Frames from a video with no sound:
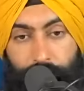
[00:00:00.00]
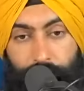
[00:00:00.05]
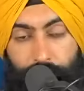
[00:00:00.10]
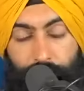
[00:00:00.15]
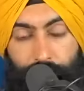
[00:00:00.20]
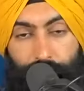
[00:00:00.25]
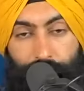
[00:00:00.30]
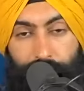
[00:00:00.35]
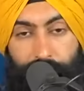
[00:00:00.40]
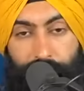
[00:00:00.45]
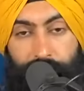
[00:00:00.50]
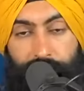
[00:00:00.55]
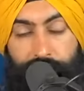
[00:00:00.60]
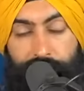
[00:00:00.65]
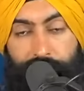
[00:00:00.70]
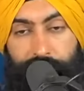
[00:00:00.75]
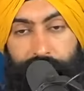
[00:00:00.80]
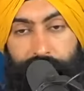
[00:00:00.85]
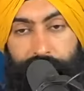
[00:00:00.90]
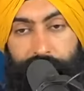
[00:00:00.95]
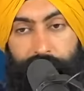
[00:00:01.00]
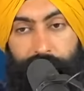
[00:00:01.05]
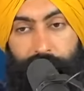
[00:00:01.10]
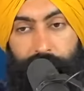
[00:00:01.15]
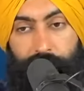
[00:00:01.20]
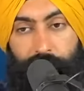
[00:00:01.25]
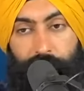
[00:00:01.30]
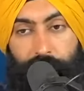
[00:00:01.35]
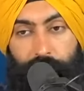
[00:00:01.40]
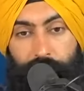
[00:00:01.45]
And the reality is,
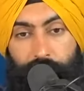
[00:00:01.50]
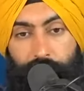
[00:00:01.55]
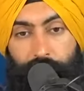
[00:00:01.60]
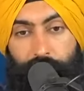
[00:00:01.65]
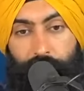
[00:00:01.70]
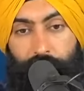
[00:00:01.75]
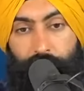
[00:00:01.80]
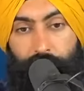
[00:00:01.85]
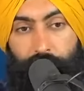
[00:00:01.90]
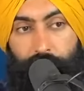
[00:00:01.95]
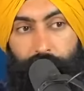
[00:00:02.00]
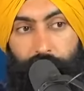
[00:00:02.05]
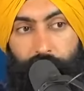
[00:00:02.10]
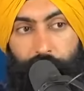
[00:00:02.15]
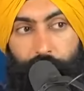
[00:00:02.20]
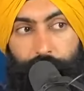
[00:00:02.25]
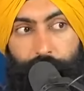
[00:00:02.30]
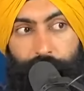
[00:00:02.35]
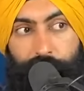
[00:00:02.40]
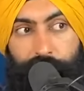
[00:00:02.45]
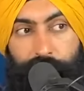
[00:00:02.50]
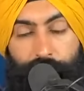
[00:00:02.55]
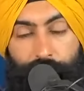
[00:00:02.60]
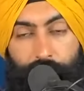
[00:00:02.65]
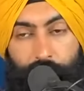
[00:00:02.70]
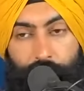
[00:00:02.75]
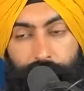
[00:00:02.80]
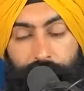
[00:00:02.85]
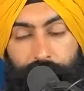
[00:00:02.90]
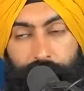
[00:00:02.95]
if you're
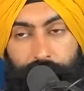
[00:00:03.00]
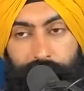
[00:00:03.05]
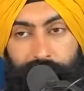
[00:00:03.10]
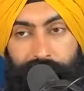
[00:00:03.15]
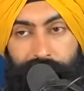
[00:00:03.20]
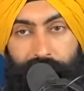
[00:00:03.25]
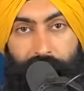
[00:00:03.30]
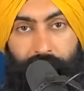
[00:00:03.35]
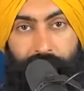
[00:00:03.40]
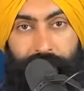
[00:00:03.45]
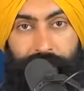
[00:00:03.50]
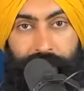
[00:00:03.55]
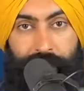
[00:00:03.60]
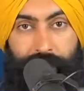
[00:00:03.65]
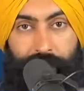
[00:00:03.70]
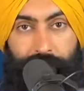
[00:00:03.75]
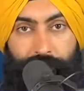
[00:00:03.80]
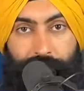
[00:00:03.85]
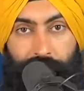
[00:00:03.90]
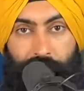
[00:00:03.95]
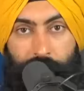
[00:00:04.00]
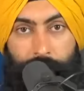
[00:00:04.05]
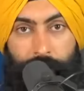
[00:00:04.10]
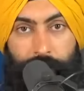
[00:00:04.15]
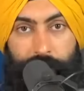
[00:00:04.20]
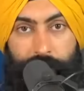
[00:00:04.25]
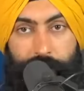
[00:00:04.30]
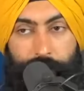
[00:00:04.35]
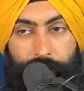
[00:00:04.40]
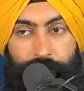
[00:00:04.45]
surrounded in a toxic
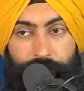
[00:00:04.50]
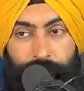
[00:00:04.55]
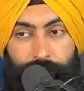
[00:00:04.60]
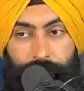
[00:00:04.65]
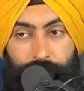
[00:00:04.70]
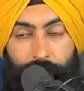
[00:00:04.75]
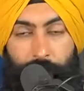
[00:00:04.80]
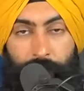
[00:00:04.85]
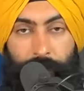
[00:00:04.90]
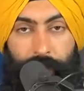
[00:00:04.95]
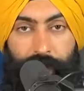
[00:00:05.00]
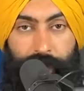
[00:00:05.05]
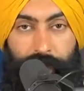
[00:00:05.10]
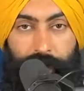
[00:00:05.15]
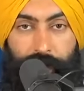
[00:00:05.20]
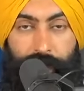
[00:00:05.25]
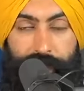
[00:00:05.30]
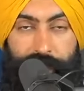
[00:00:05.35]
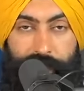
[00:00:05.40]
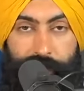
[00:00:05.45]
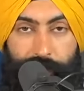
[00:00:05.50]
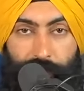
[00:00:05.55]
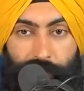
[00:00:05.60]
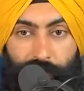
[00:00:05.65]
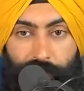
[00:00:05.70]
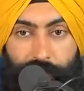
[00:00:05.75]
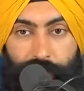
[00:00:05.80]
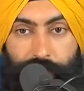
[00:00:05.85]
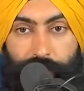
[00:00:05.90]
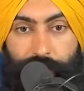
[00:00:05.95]
environment, people that are not
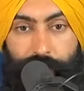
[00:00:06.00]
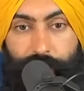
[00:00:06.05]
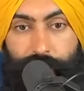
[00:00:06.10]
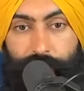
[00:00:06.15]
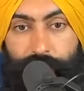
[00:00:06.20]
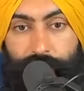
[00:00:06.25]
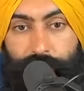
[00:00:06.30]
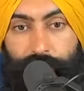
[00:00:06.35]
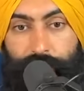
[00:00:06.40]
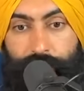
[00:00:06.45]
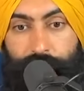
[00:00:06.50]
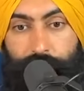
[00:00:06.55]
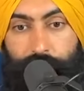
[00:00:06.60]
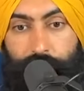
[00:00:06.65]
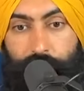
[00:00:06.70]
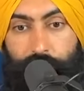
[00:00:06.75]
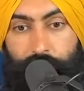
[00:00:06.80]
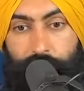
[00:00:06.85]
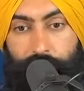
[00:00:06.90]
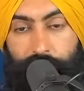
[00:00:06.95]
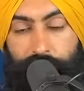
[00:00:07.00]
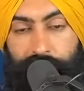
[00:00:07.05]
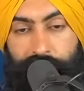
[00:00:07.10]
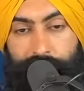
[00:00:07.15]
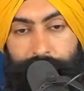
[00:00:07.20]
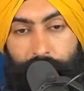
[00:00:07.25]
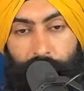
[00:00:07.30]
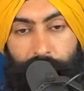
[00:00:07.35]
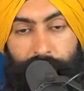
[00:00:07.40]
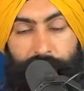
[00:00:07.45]
supporting you, a
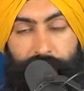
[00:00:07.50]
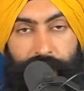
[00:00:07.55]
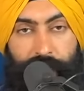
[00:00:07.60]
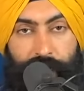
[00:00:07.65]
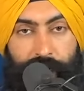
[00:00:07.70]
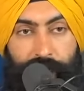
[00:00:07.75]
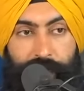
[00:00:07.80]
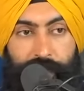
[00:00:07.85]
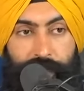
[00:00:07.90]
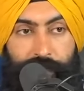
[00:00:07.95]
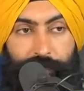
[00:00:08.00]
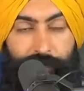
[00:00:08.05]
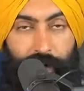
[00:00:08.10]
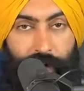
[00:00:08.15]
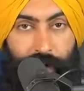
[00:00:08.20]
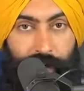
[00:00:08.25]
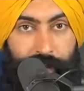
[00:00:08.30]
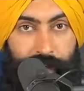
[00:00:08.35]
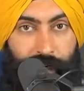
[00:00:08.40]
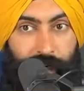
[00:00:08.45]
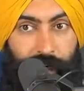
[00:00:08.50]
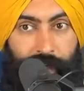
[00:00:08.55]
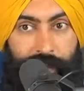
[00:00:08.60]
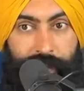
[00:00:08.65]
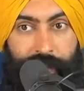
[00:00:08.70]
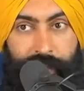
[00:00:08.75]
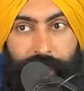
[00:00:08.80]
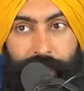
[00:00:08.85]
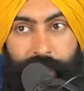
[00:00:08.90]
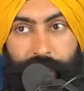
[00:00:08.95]
spouse that is very
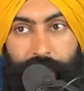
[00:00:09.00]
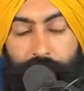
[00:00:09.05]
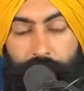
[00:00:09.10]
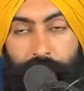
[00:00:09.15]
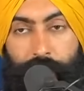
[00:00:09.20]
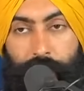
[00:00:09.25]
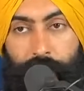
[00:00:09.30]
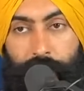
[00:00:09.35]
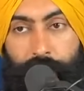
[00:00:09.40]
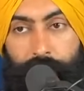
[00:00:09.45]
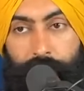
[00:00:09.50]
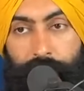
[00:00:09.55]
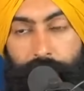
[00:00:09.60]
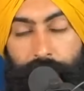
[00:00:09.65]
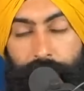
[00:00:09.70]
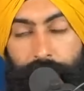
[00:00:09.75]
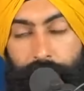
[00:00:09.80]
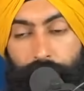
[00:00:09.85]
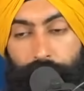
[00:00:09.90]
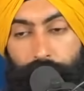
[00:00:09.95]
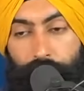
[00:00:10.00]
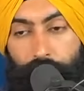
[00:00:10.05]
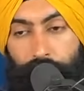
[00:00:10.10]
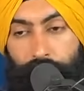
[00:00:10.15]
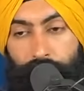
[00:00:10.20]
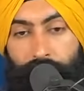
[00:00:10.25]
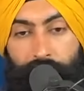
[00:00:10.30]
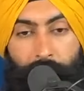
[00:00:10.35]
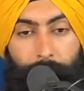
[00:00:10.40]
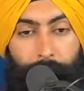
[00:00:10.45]
toxic and you're
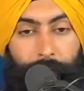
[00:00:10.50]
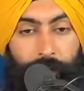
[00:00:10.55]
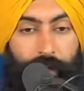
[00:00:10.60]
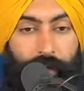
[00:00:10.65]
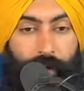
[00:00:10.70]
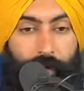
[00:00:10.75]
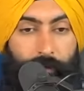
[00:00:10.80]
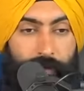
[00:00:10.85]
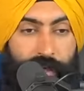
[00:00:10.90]
unhappy, you're